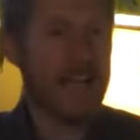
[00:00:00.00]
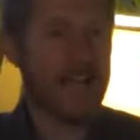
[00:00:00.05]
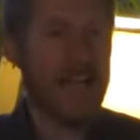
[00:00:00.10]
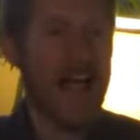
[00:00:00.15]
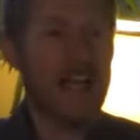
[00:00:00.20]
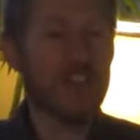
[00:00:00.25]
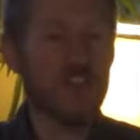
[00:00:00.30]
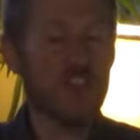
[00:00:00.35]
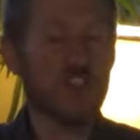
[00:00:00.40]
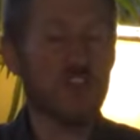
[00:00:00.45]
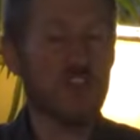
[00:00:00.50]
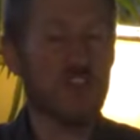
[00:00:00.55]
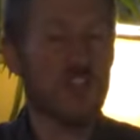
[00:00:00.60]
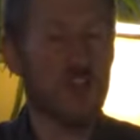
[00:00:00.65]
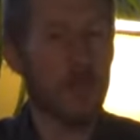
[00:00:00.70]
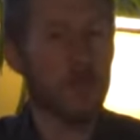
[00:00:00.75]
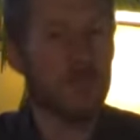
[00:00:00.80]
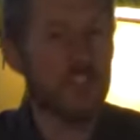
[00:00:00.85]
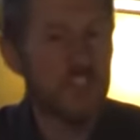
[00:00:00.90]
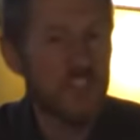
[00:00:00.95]
And not just
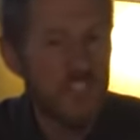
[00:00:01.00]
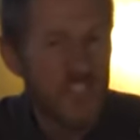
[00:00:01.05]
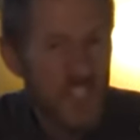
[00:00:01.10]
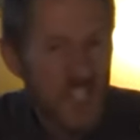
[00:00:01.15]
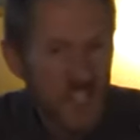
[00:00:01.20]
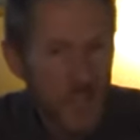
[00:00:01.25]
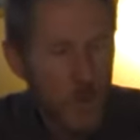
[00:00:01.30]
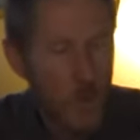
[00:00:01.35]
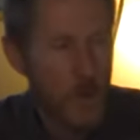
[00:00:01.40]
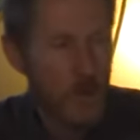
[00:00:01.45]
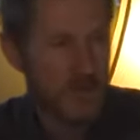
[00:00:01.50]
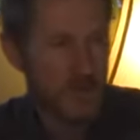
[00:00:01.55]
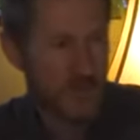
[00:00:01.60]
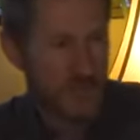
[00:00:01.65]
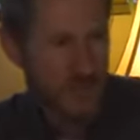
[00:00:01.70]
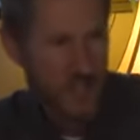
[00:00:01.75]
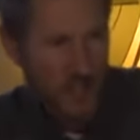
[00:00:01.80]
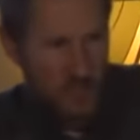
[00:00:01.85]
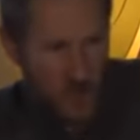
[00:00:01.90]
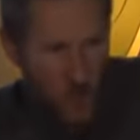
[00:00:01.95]
the obscure
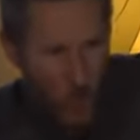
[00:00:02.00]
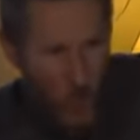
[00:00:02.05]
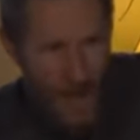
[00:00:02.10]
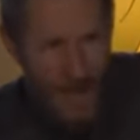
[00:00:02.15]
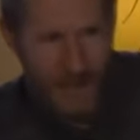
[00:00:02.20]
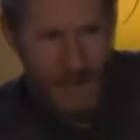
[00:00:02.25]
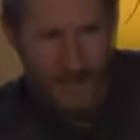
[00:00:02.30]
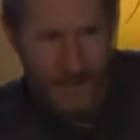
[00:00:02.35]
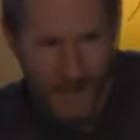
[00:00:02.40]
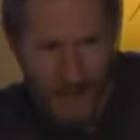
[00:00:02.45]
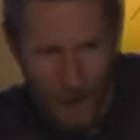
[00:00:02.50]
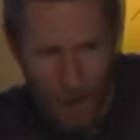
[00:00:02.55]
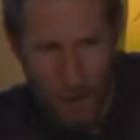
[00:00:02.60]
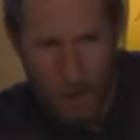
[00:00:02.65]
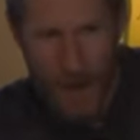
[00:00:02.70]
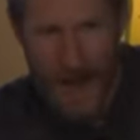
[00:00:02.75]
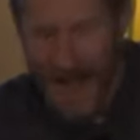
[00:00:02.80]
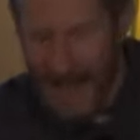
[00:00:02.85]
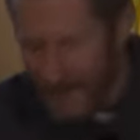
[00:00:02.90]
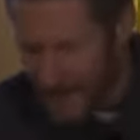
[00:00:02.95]
ones tucked away in a little
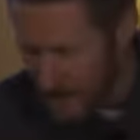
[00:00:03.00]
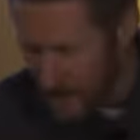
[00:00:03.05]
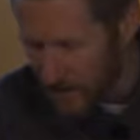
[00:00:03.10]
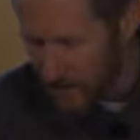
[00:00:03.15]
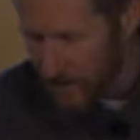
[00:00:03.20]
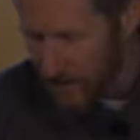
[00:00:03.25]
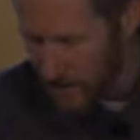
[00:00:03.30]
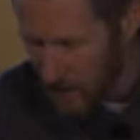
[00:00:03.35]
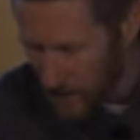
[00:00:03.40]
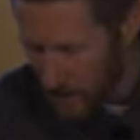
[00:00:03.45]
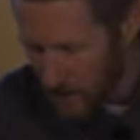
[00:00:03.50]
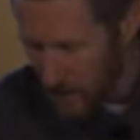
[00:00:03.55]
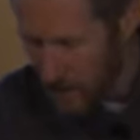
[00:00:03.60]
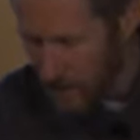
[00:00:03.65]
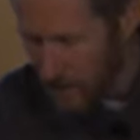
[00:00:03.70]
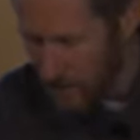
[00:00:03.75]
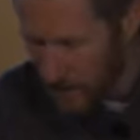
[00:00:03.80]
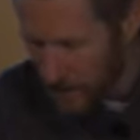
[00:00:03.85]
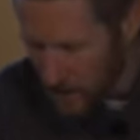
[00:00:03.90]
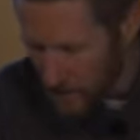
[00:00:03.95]
pocket of
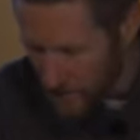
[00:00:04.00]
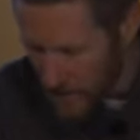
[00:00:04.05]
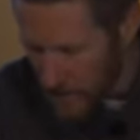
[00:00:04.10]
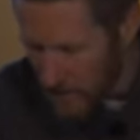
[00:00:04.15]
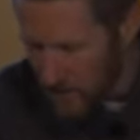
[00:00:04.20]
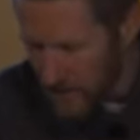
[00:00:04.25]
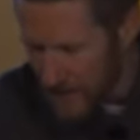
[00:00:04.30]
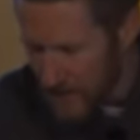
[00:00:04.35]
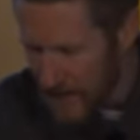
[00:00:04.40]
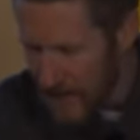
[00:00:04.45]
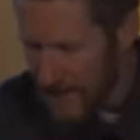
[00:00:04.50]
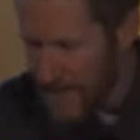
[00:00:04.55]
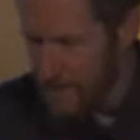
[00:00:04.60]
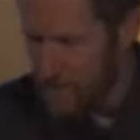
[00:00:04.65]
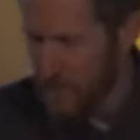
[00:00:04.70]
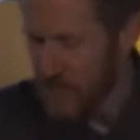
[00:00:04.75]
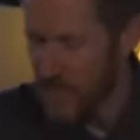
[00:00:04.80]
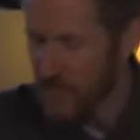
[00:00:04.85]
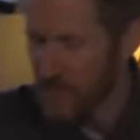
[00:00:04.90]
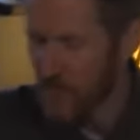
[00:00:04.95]
the community.
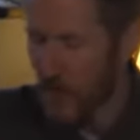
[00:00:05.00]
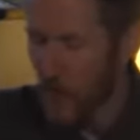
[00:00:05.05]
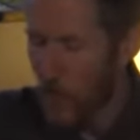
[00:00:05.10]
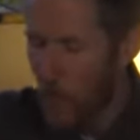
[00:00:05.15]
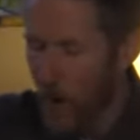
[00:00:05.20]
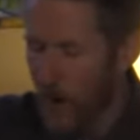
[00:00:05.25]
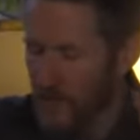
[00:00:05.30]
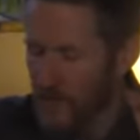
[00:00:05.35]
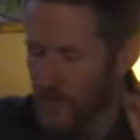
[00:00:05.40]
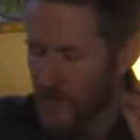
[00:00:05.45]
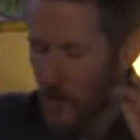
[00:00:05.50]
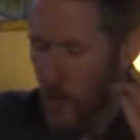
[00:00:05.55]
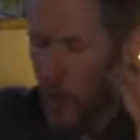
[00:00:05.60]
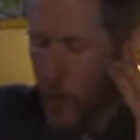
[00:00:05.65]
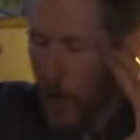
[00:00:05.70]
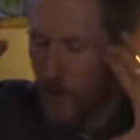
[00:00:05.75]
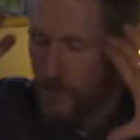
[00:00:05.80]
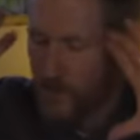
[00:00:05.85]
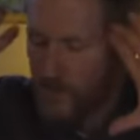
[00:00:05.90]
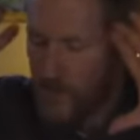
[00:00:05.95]
These are ones
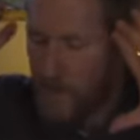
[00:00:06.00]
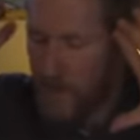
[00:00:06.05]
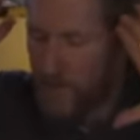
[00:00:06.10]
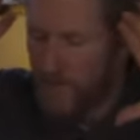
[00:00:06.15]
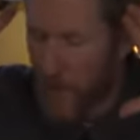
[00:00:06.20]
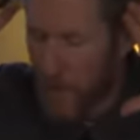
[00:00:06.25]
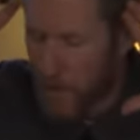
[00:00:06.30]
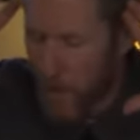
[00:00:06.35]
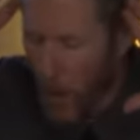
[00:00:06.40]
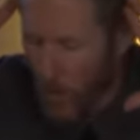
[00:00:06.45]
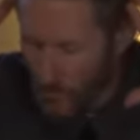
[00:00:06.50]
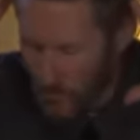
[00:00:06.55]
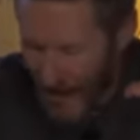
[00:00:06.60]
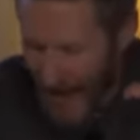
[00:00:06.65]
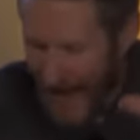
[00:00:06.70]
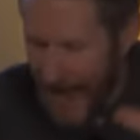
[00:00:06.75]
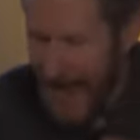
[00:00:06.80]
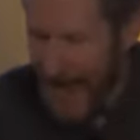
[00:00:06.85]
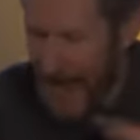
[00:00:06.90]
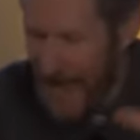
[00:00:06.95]
who are some of the most
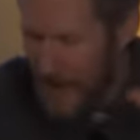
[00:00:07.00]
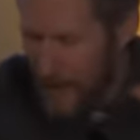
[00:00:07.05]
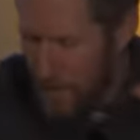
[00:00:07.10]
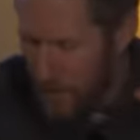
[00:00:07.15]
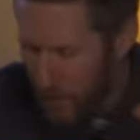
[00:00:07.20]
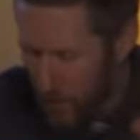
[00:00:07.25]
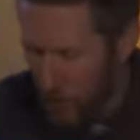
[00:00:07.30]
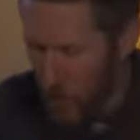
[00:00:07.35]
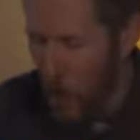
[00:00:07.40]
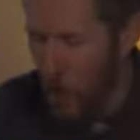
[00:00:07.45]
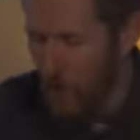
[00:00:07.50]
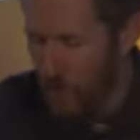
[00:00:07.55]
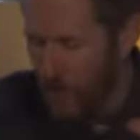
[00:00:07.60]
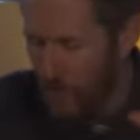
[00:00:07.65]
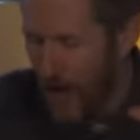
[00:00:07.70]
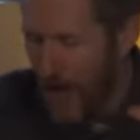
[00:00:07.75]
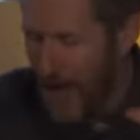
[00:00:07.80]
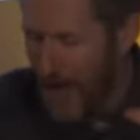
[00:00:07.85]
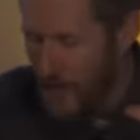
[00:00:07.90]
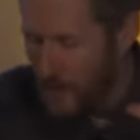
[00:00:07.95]

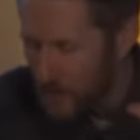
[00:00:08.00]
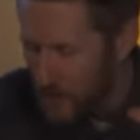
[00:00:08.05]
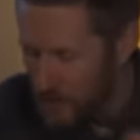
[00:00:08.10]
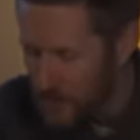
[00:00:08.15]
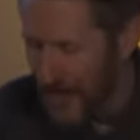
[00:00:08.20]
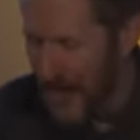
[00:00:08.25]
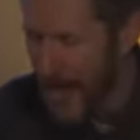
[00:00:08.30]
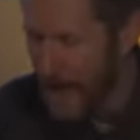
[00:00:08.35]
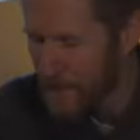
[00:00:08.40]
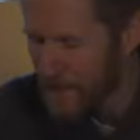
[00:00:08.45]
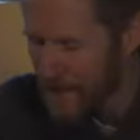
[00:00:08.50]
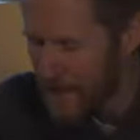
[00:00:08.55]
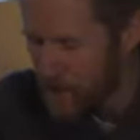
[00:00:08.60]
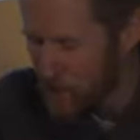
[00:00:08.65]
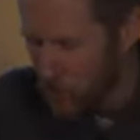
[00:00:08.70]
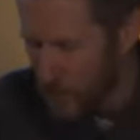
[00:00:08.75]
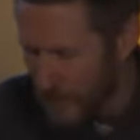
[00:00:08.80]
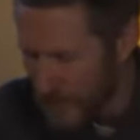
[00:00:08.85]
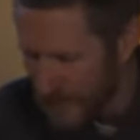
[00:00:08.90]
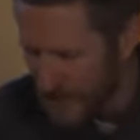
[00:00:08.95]
high-profile,
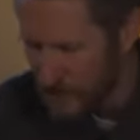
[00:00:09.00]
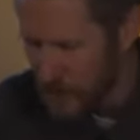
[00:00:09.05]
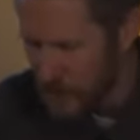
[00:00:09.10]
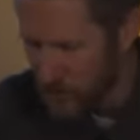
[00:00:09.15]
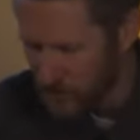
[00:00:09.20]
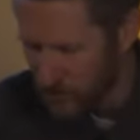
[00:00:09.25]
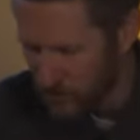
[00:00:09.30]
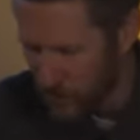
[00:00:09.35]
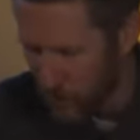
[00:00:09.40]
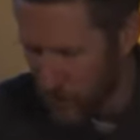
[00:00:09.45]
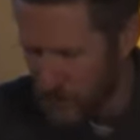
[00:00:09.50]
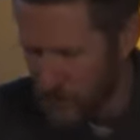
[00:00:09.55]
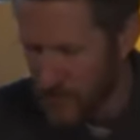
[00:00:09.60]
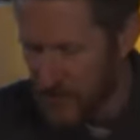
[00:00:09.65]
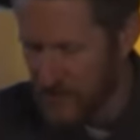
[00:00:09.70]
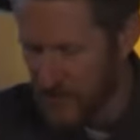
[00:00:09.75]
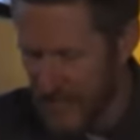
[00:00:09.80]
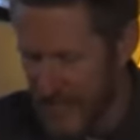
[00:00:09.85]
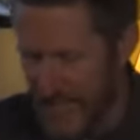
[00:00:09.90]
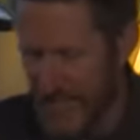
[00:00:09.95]
dominant religious
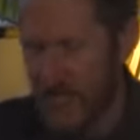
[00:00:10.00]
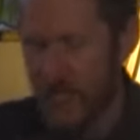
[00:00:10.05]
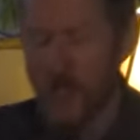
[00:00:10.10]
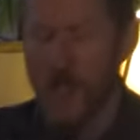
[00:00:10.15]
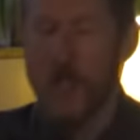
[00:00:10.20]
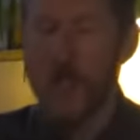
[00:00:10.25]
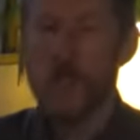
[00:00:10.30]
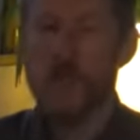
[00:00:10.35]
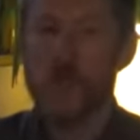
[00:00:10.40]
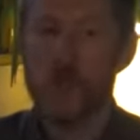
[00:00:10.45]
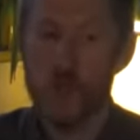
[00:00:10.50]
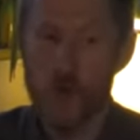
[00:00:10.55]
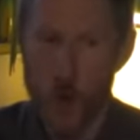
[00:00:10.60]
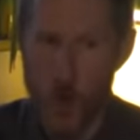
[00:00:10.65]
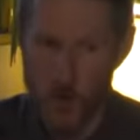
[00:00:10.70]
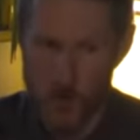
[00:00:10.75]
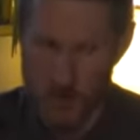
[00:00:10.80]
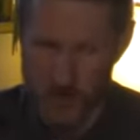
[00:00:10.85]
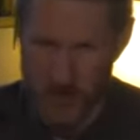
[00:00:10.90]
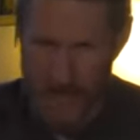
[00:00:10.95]
forces in the
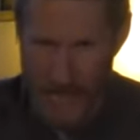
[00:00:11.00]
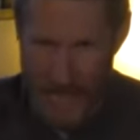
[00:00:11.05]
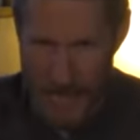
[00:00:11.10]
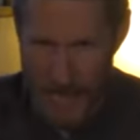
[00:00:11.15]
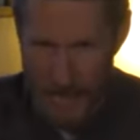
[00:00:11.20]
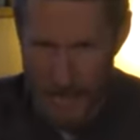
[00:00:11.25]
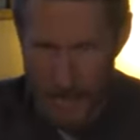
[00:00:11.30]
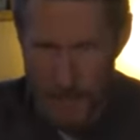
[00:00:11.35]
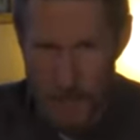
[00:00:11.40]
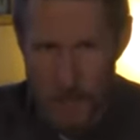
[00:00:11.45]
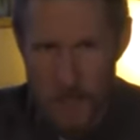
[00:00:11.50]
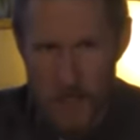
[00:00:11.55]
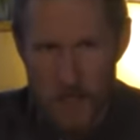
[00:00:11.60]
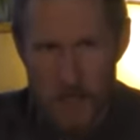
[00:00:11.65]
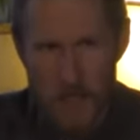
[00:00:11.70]
Northland.